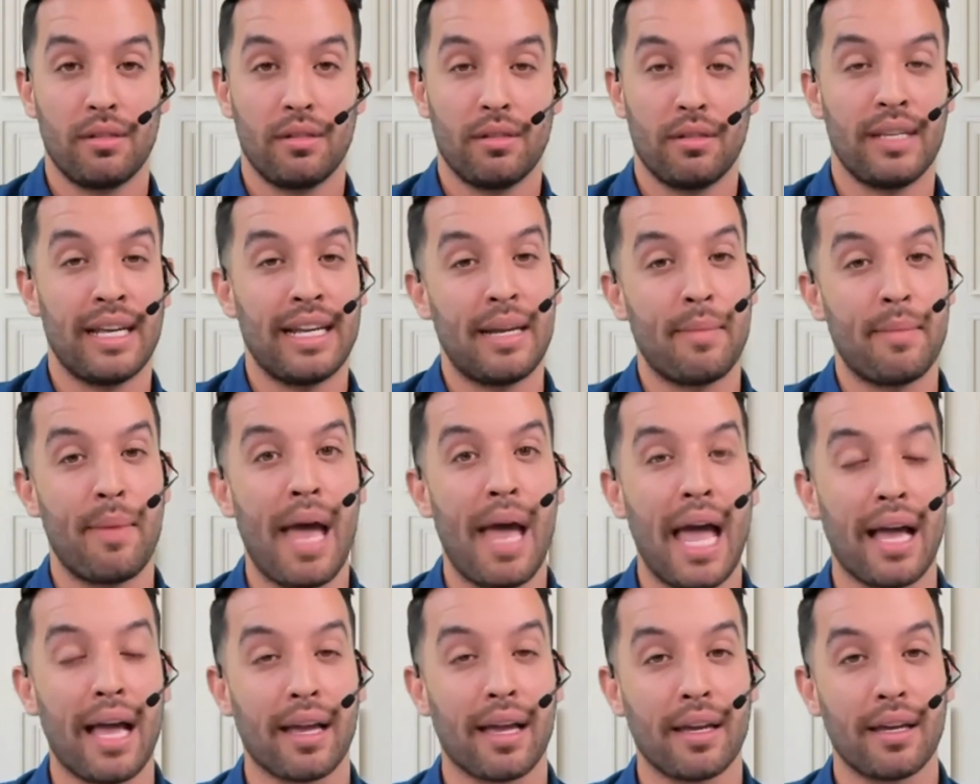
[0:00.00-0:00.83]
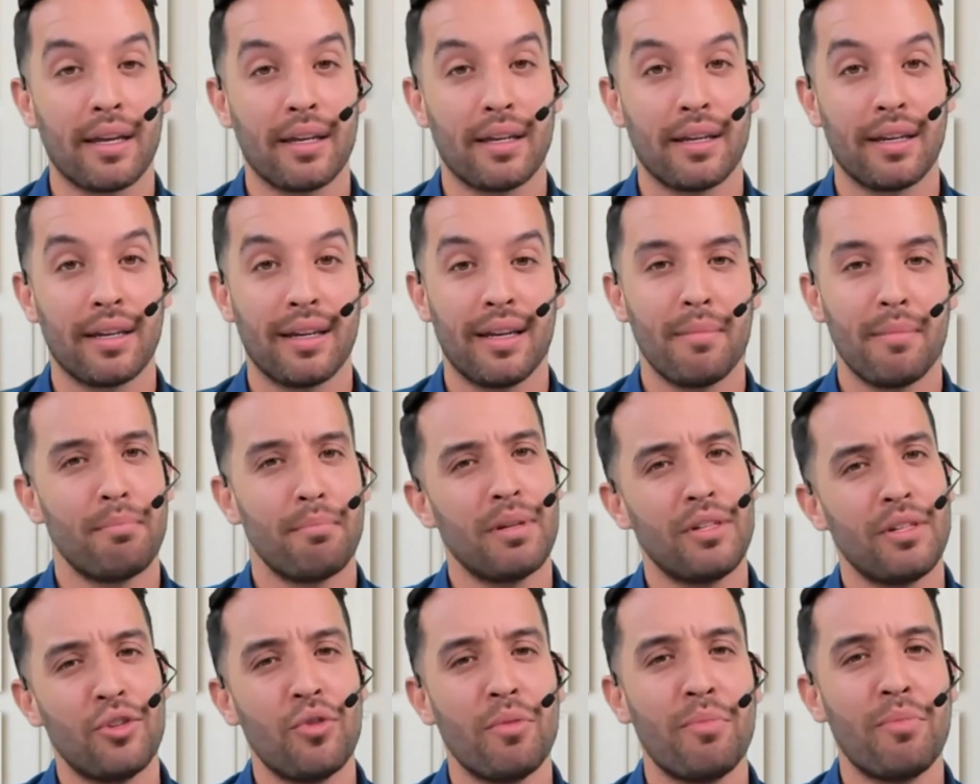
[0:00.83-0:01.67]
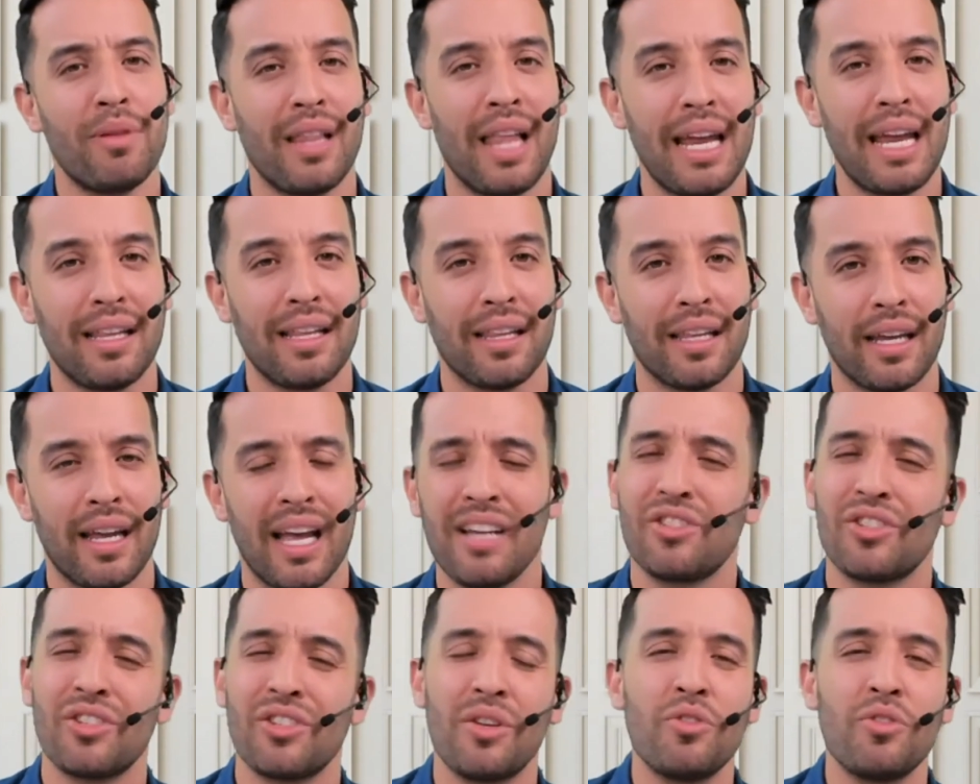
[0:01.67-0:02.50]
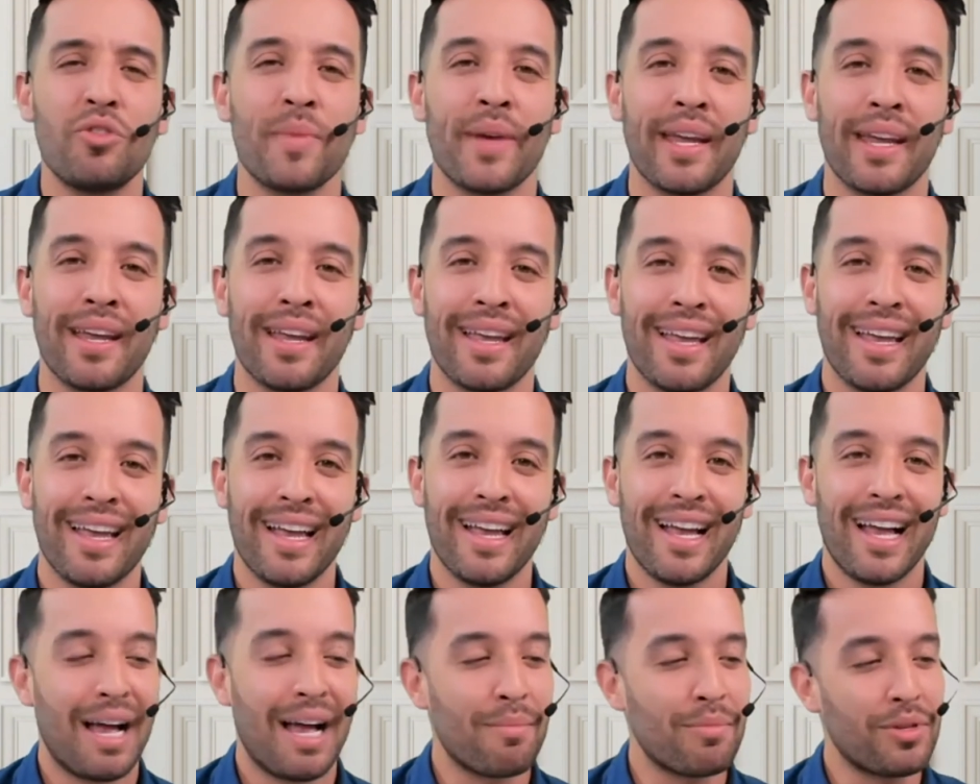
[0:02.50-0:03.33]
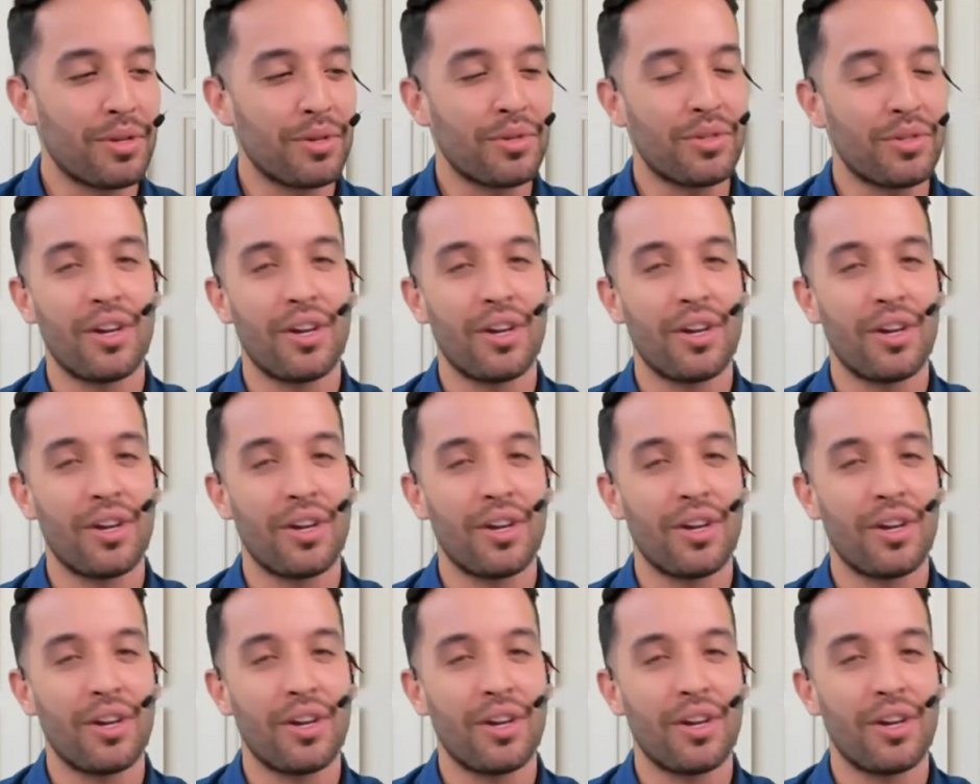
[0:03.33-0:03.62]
send it back, but do it politely. Hey, excuse me, I'm so